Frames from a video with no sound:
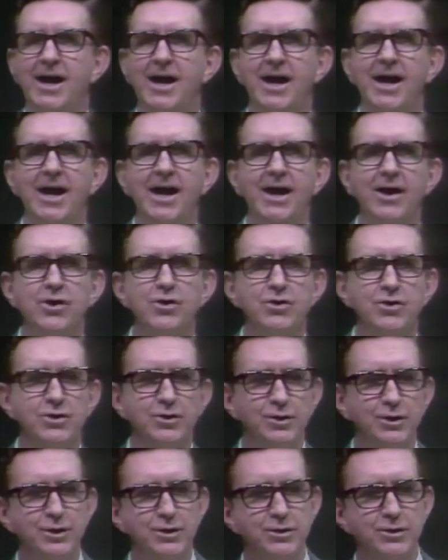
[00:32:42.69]
how
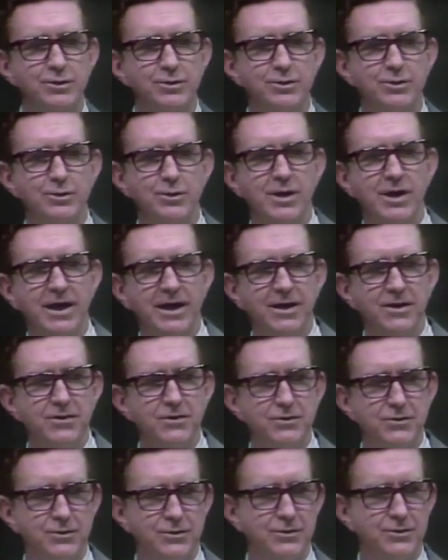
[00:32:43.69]
could you
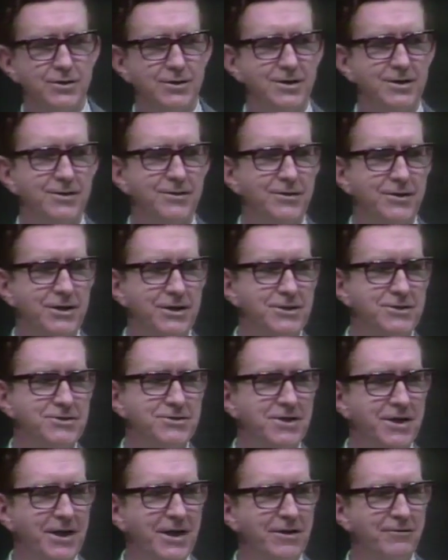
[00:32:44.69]
endure
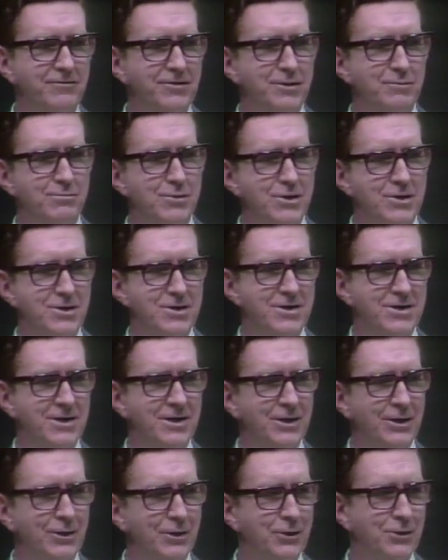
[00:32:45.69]
this heavy burden
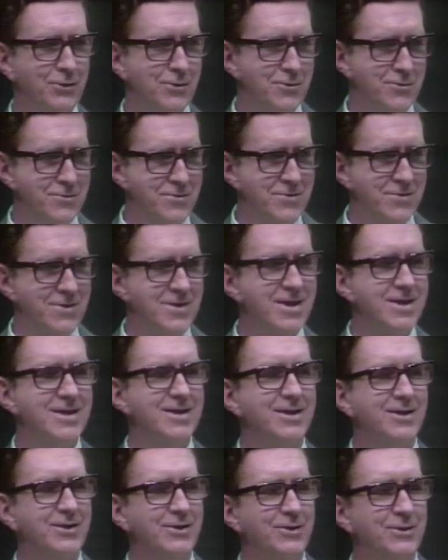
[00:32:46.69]
alone
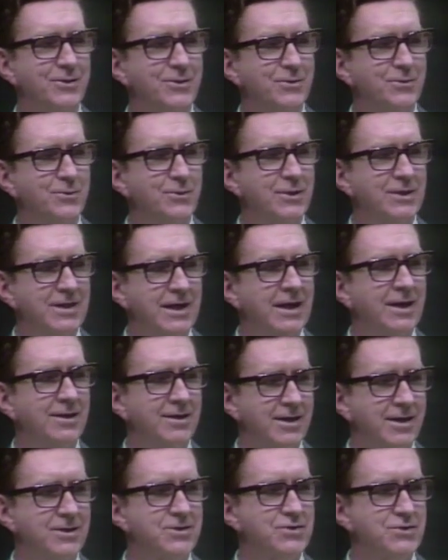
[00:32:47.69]

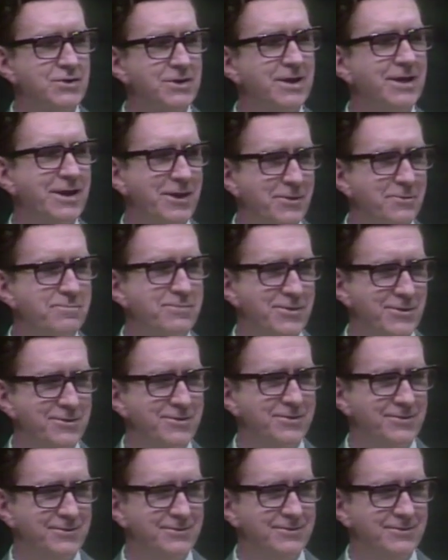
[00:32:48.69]
without us to help you?